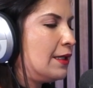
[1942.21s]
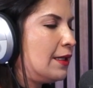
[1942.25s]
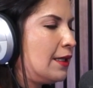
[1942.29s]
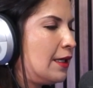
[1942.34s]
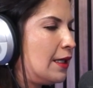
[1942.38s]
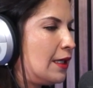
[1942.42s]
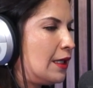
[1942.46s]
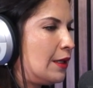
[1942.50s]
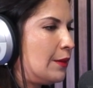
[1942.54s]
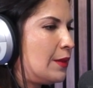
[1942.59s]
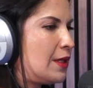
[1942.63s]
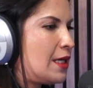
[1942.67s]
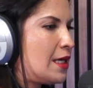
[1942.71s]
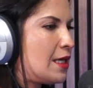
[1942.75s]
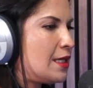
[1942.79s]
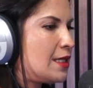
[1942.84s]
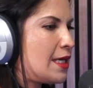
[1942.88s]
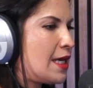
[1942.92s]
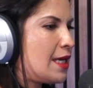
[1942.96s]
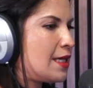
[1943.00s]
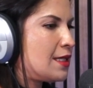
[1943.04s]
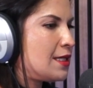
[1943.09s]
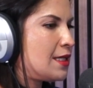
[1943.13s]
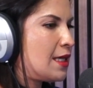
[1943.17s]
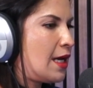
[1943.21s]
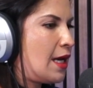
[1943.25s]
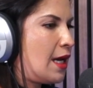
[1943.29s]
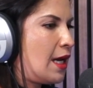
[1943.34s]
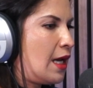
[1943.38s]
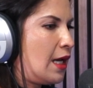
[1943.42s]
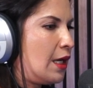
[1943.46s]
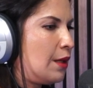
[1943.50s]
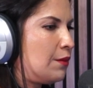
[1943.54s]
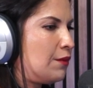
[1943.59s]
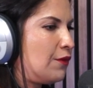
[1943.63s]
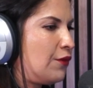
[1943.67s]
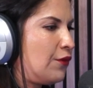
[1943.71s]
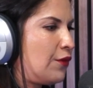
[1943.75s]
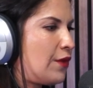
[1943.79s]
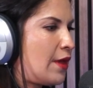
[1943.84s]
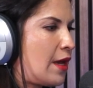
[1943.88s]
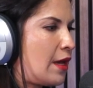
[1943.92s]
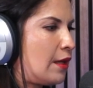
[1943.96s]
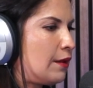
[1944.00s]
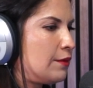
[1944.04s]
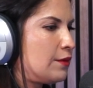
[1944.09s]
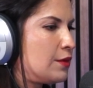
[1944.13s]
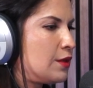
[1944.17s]
And it takes time for
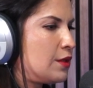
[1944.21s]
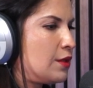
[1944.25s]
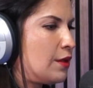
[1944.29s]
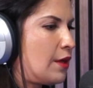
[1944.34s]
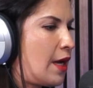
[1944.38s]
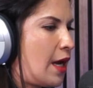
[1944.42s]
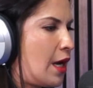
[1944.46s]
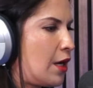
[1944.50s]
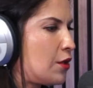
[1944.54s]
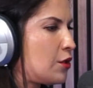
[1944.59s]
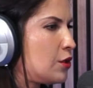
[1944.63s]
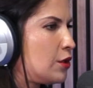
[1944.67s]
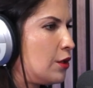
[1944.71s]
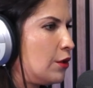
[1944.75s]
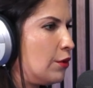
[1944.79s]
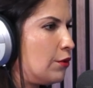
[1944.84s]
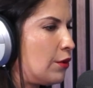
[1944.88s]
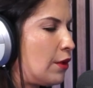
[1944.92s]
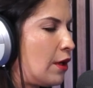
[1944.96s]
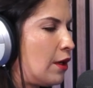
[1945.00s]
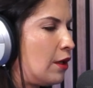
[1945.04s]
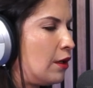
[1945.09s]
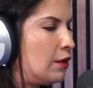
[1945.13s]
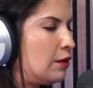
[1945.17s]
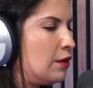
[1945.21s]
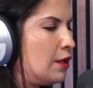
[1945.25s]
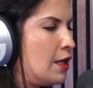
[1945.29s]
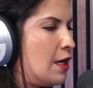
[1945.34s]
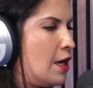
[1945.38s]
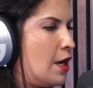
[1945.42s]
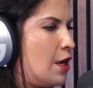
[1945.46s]
that to actually grow.